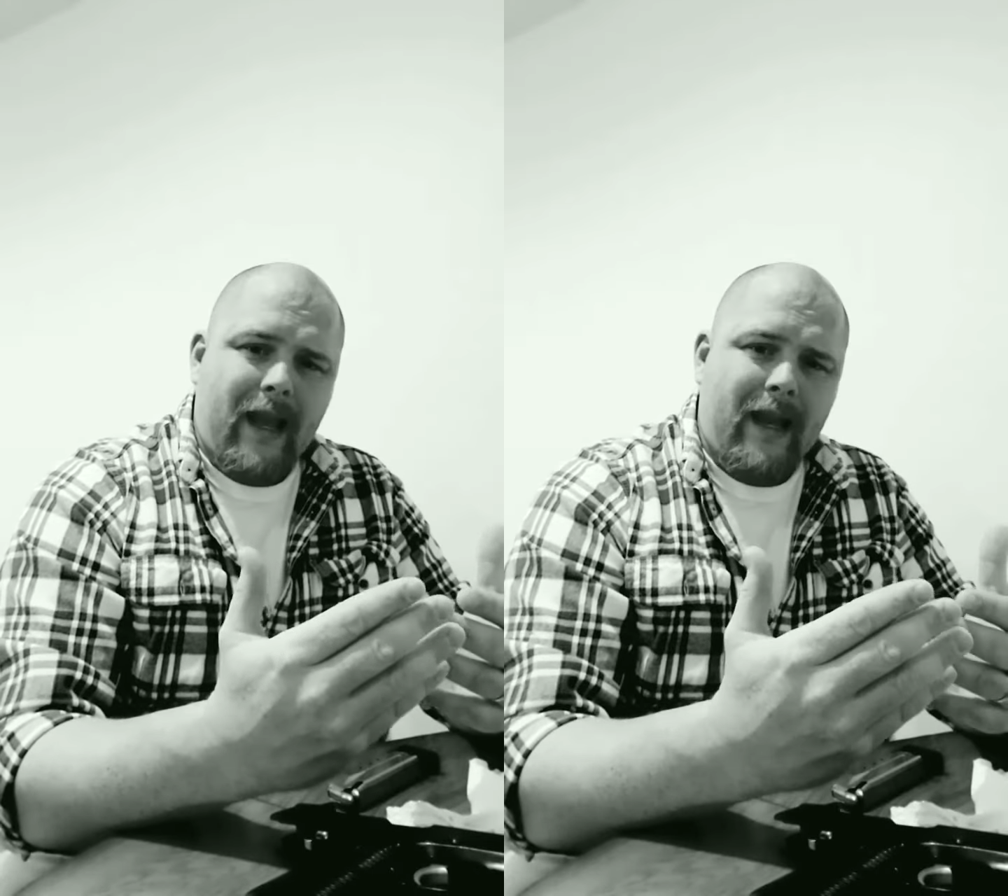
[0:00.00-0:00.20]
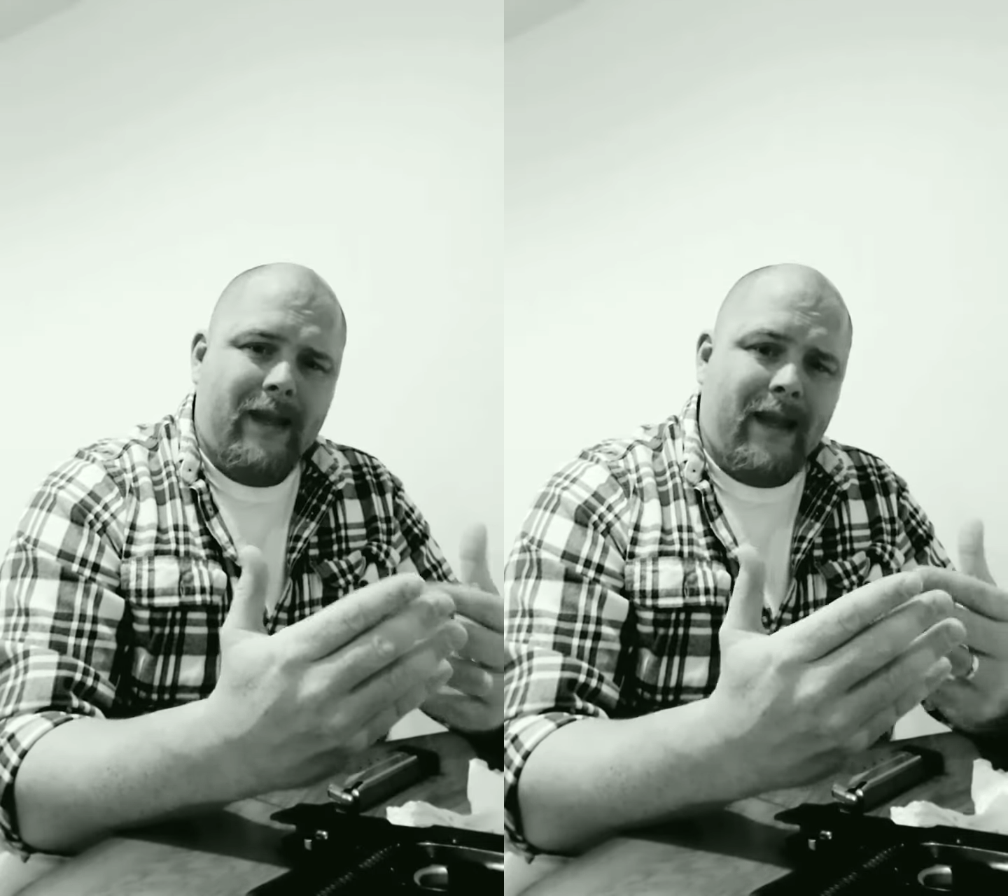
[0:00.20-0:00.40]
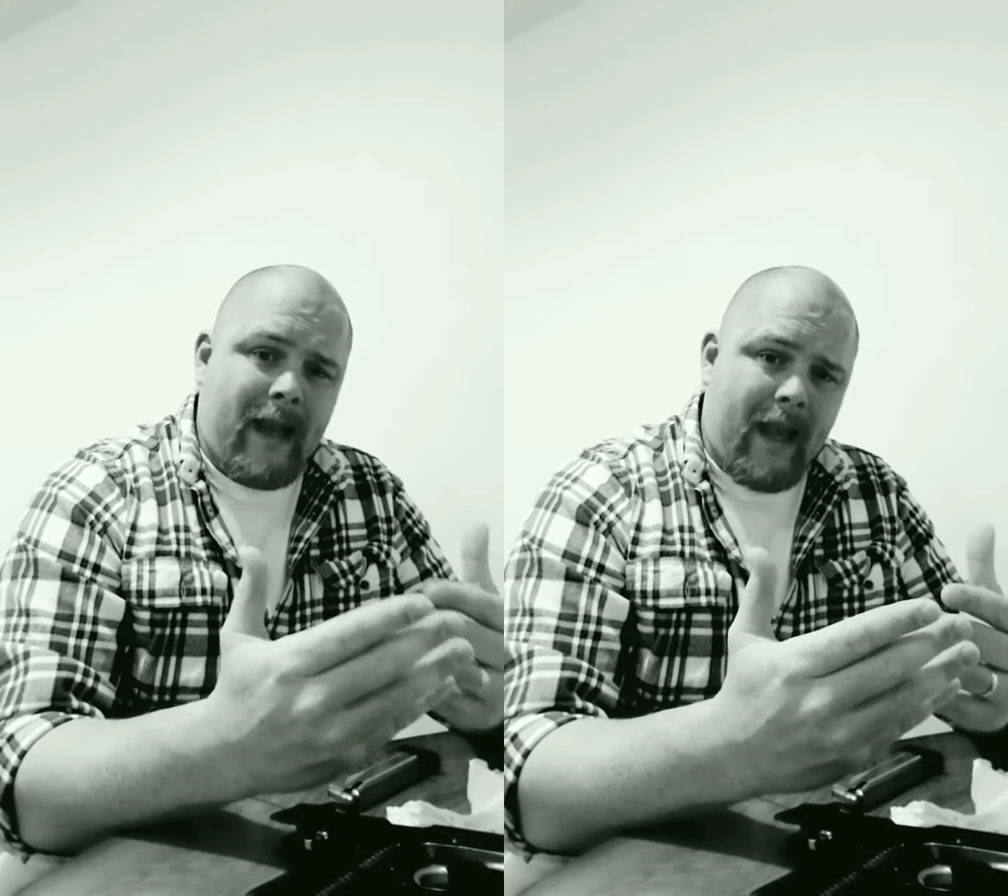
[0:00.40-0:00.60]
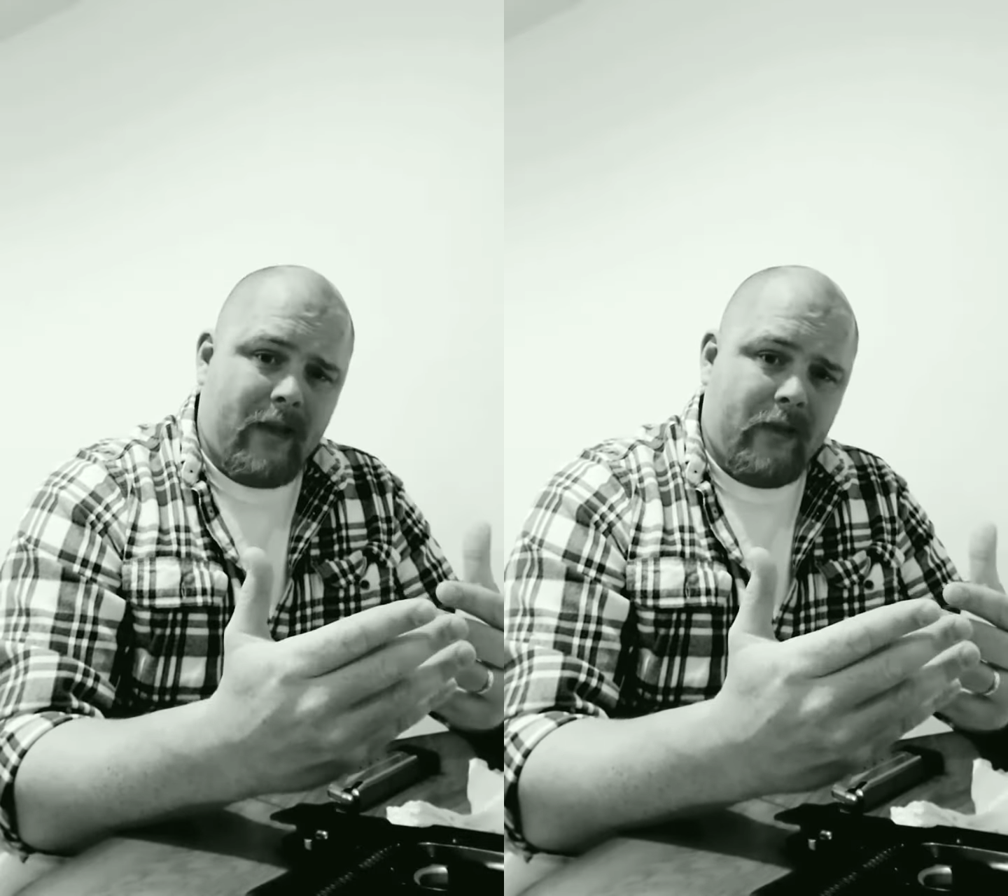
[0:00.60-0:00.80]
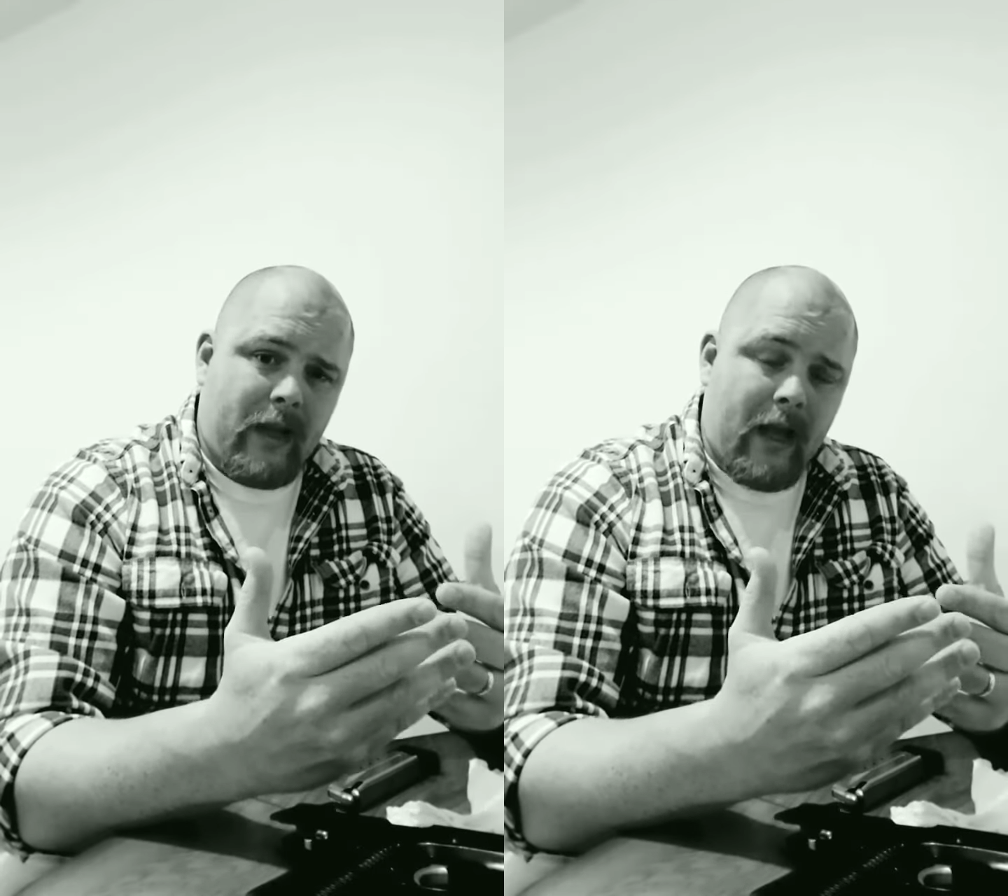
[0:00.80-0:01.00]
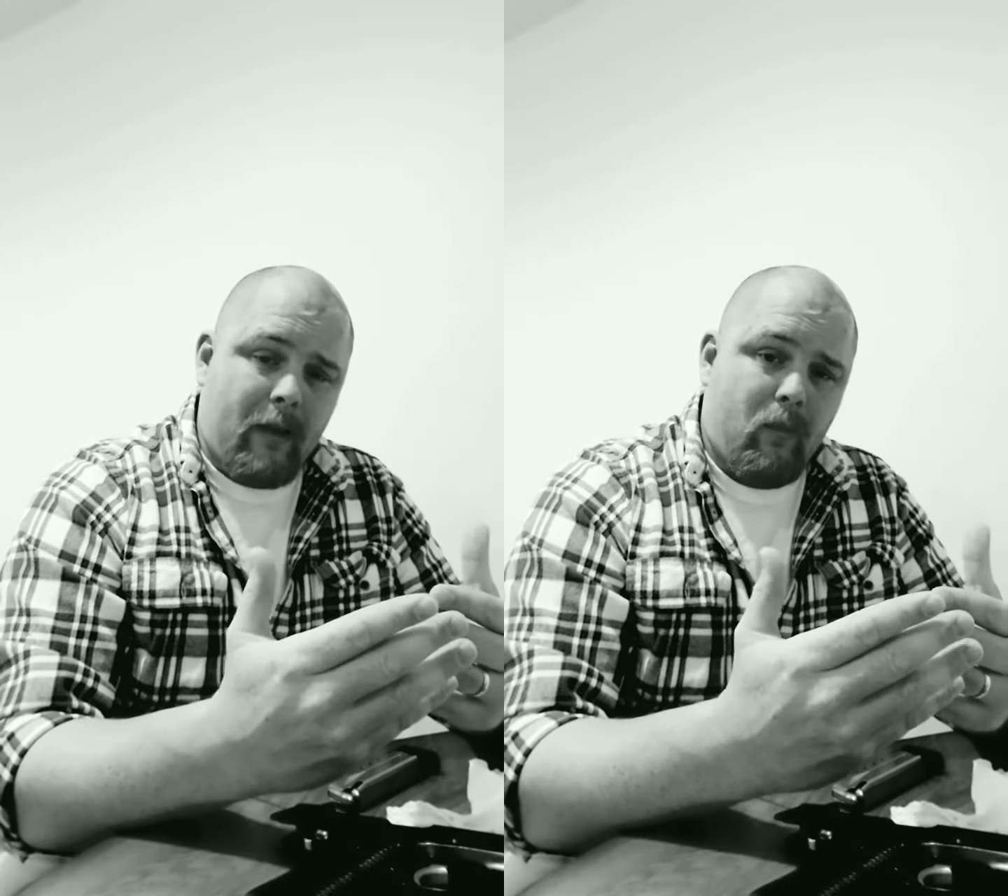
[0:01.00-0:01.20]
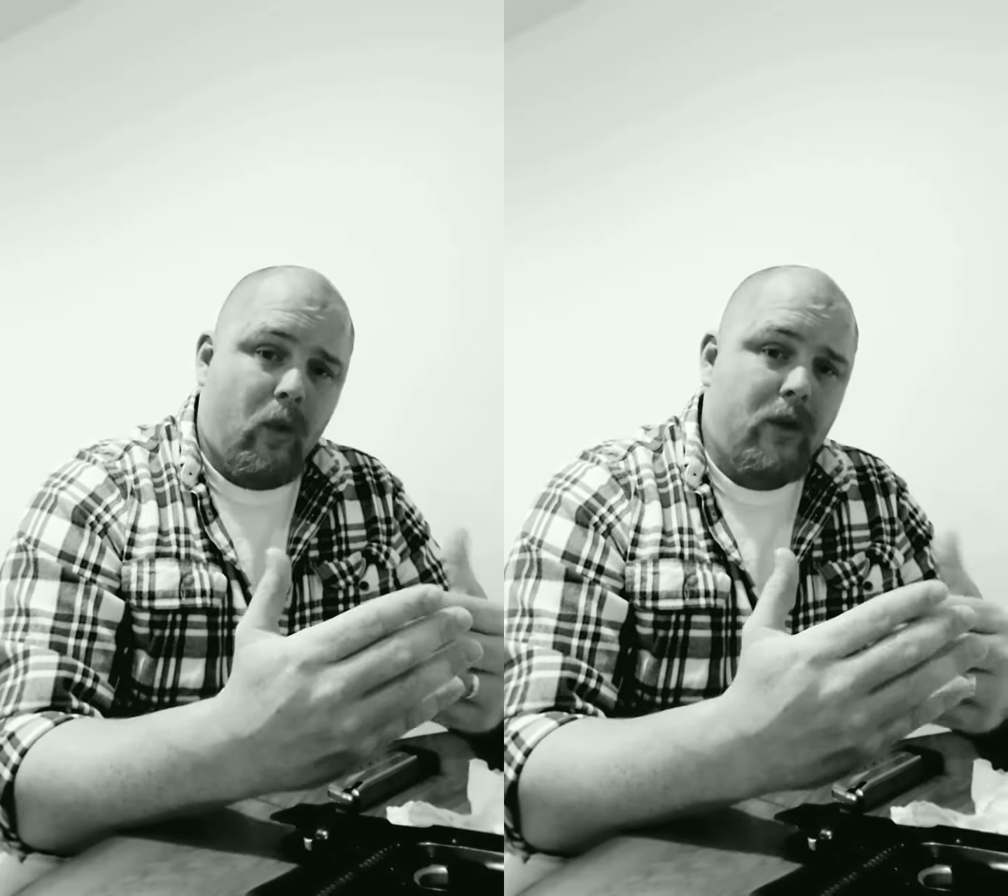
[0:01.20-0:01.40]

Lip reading: that in today's time,